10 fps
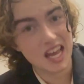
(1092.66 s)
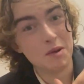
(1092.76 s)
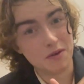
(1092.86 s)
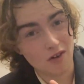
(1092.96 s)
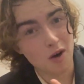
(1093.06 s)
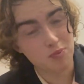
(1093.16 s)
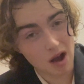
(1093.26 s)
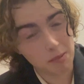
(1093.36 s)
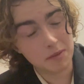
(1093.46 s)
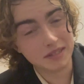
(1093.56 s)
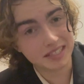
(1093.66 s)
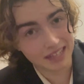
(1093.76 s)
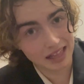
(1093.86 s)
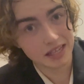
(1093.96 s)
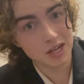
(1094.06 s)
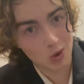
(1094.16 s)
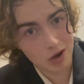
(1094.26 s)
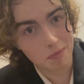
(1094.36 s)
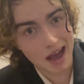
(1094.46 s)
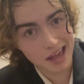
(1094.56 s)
And we've all probably been slightly annoyed by